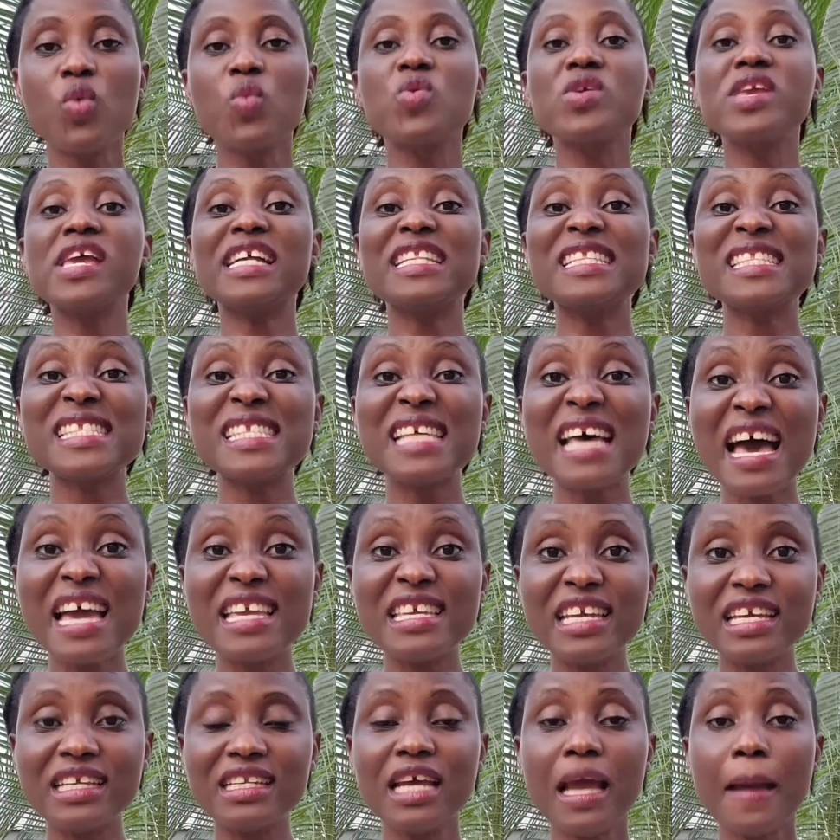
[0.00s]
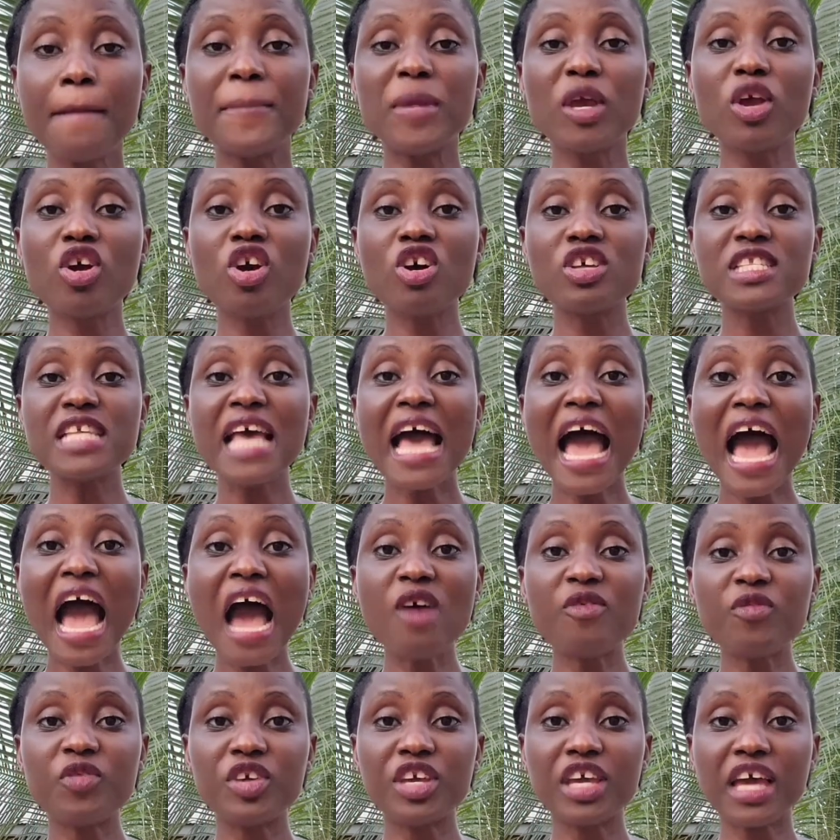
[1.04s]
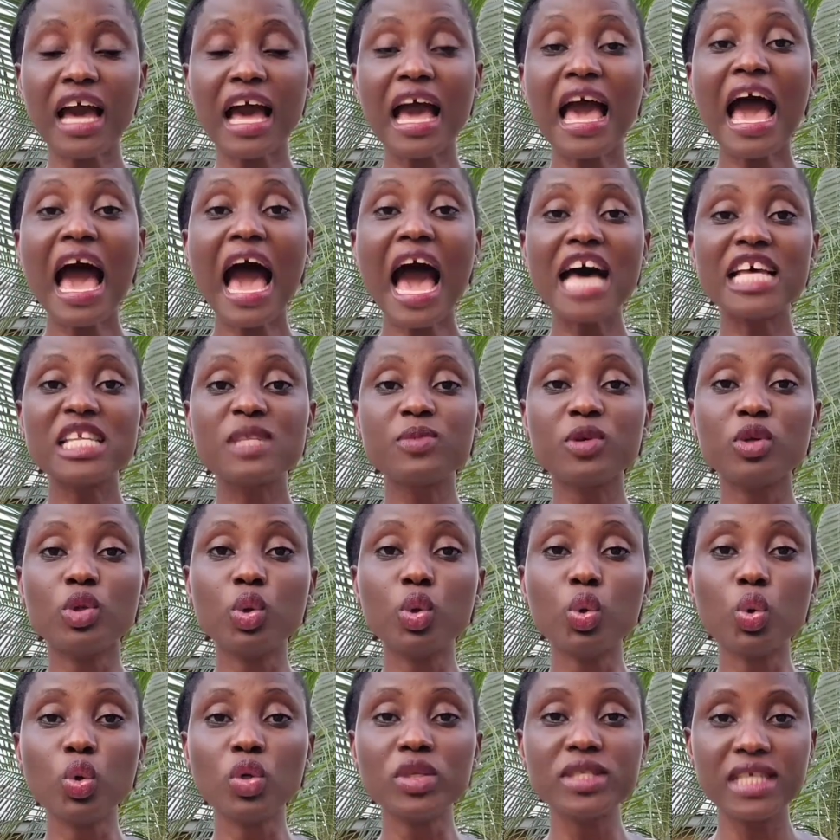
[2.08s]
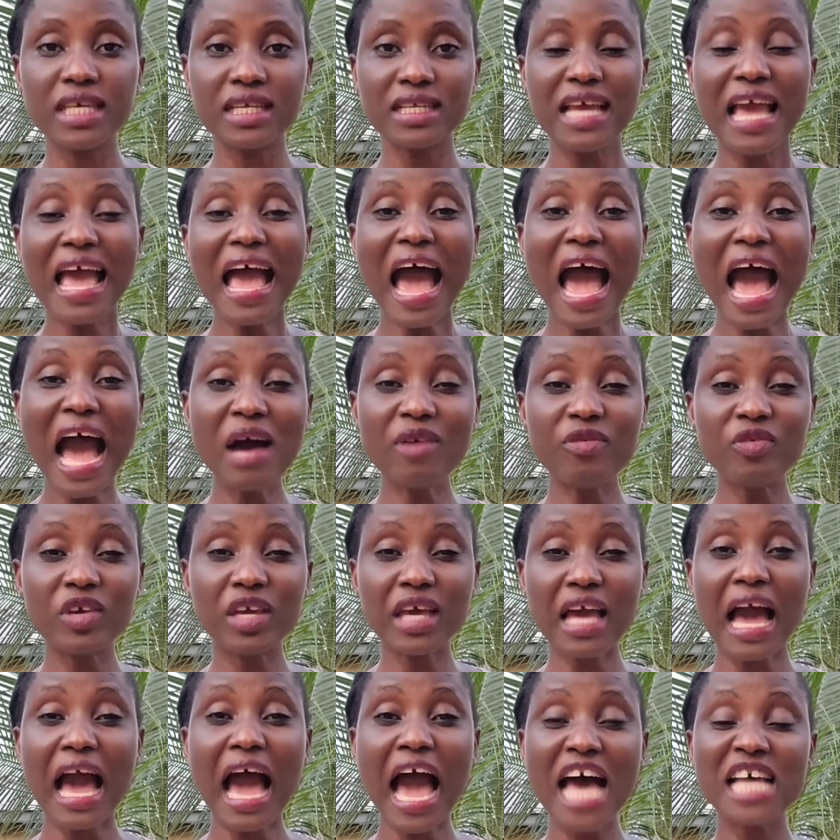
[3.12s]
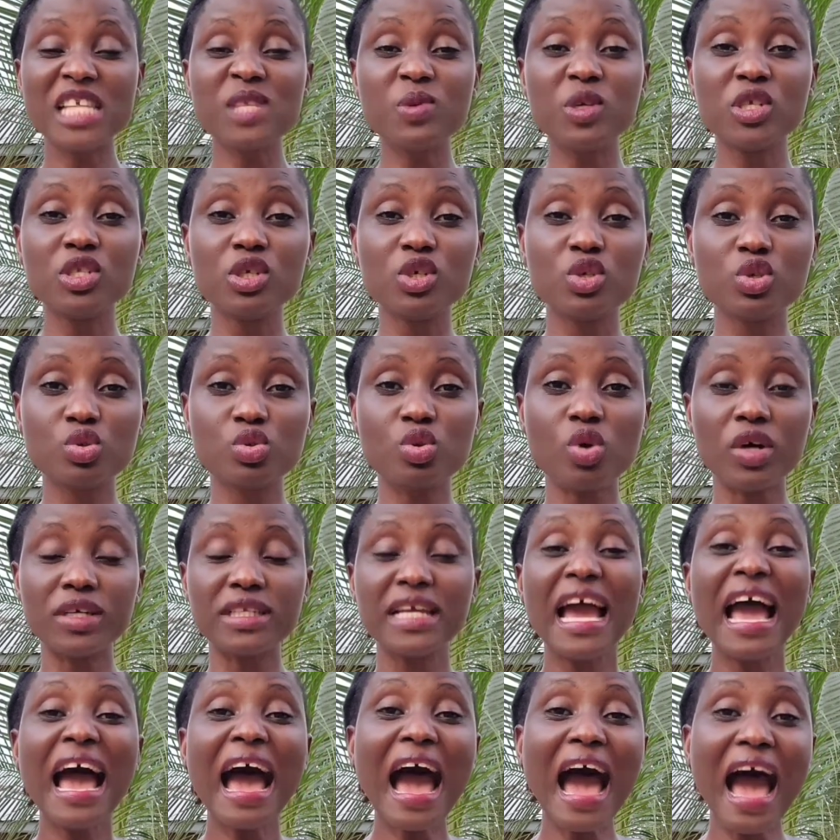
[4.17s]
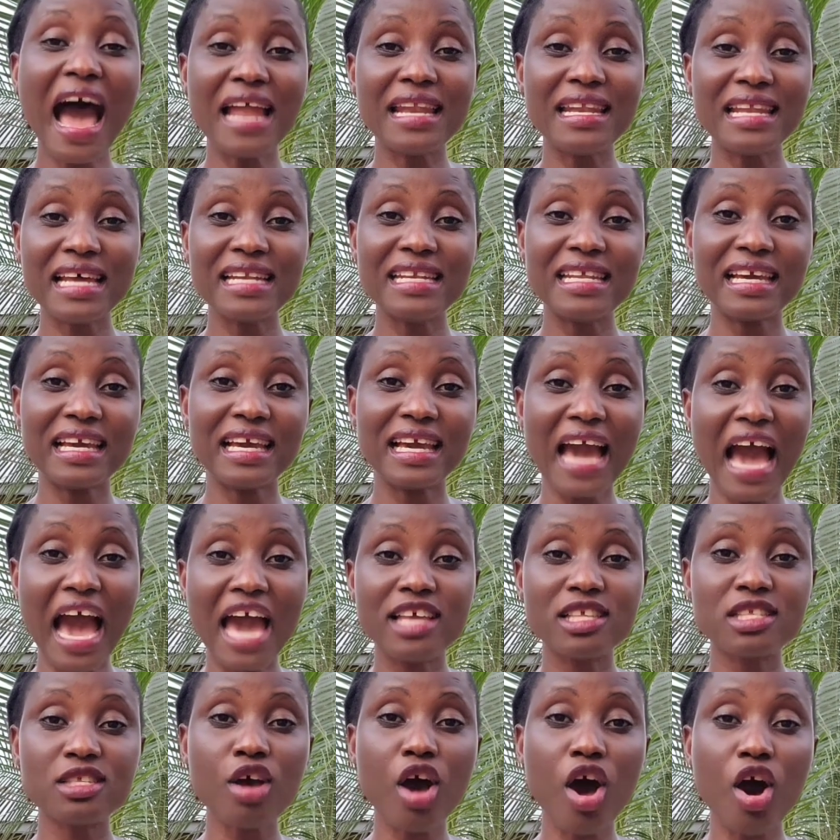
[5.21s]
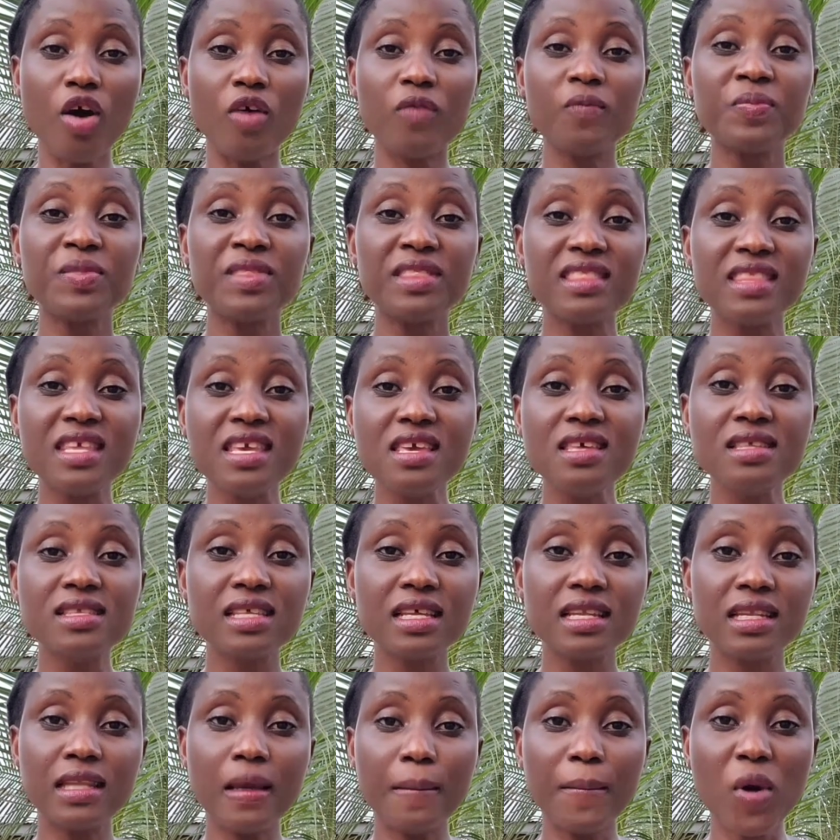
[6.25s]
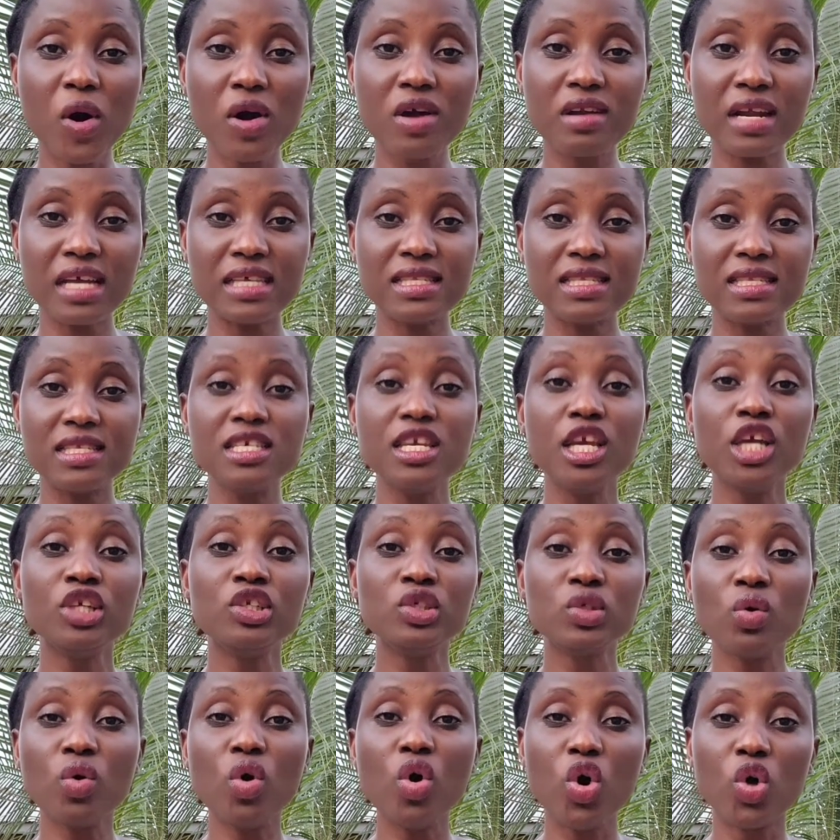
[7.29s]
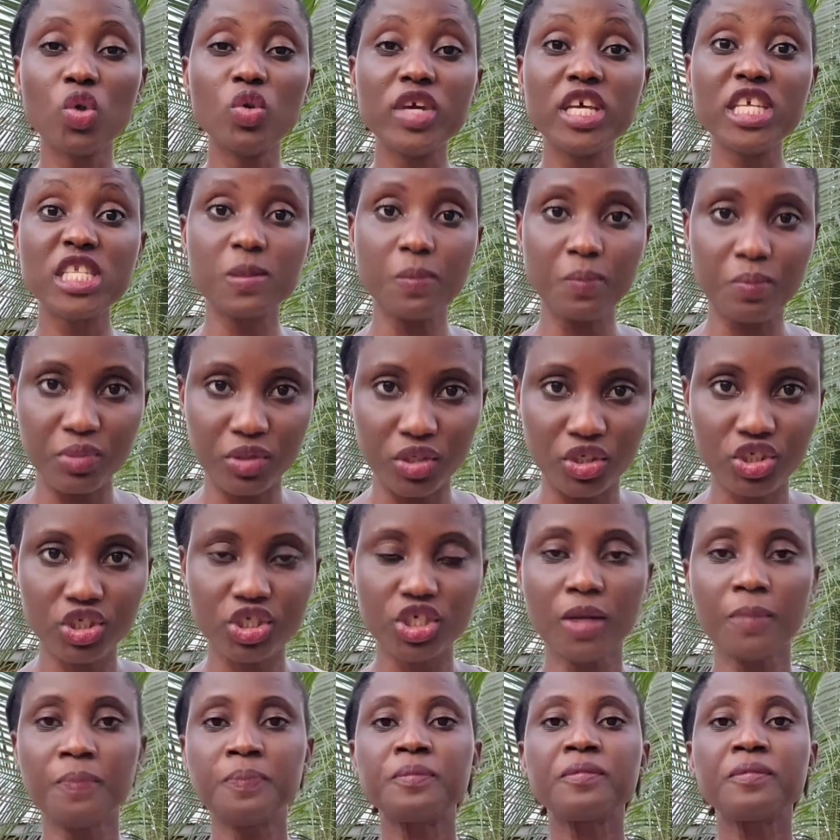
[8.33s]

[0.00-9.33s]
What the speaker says: We are tired, because Africa has been looted. Africa has been destroyed under the guise of this democracy you always preach.